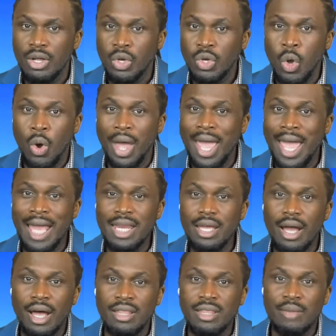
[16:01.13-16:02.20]
nor any
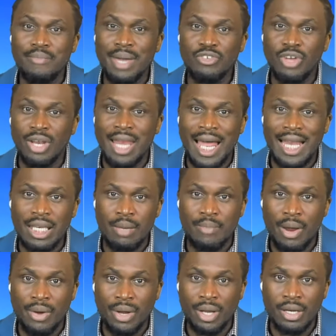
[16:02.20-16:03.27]
other major Latin
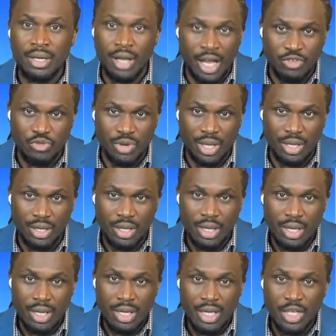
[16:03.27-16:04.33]
American country
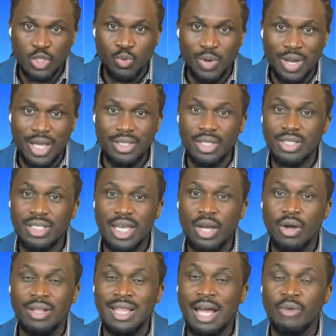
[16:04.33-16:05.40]
is willing to take
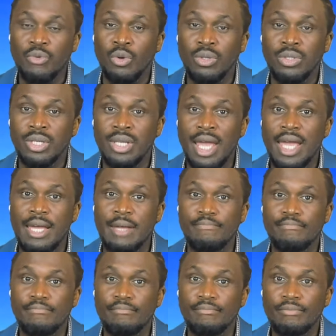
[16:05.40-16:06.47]
on that role today.
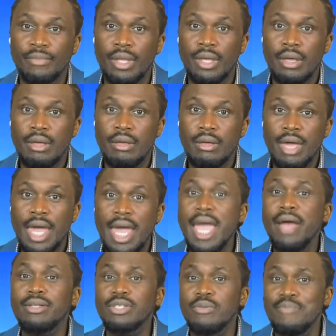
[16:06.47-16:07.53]

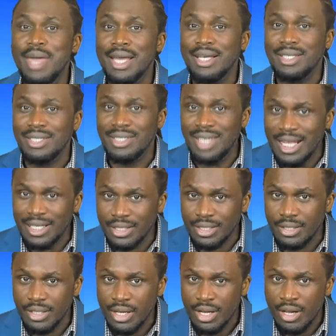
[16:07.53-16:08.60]
Here to make
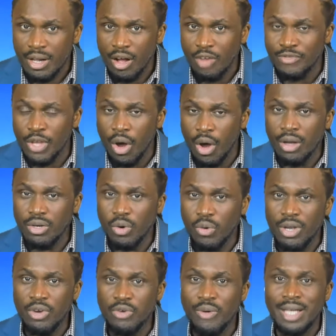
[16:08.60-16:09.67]
sense of the
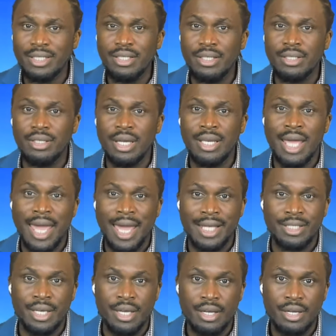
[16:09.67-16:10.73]
ongoing crisis in
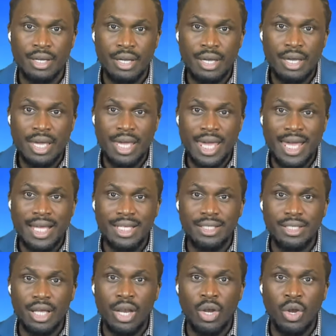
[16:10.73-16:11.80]
Haiti
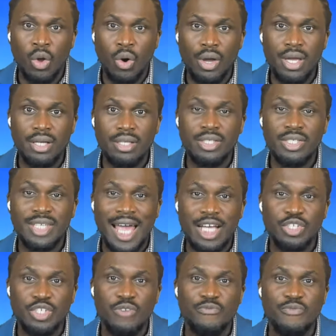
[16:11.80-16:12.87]
is lawyer
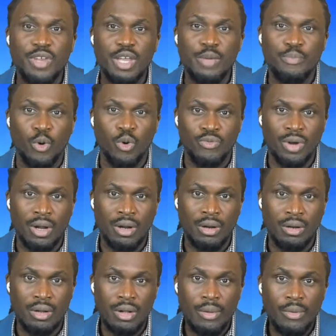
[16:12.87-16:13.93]
Sasha Filipova,
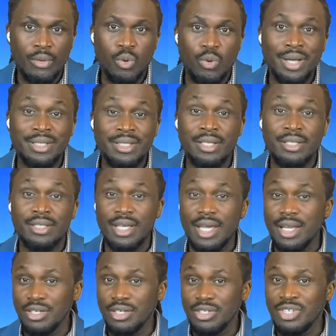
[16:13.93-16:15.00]
who is a
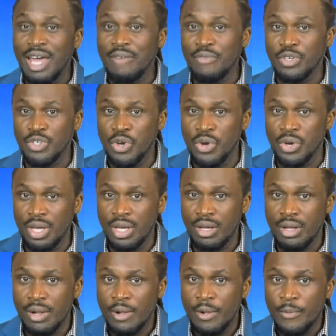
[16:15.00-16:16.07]
senior staff attorney
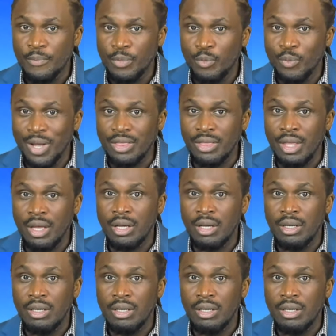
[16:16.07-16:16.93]
with the